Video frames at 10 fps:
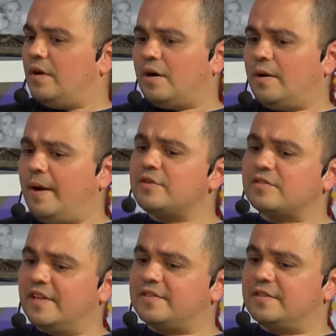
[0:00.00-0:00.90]
Um, I
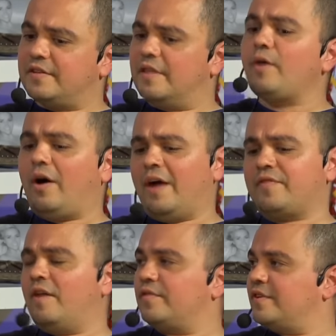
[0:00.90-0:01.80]
just listen to them. No, I have
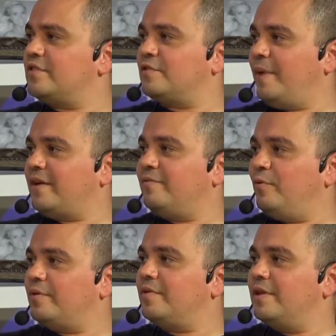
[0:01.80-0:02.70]
conversations back and
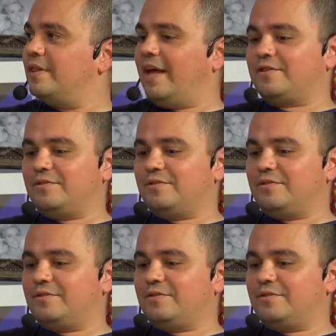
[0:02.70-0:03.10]
forth. Does it ever like, feel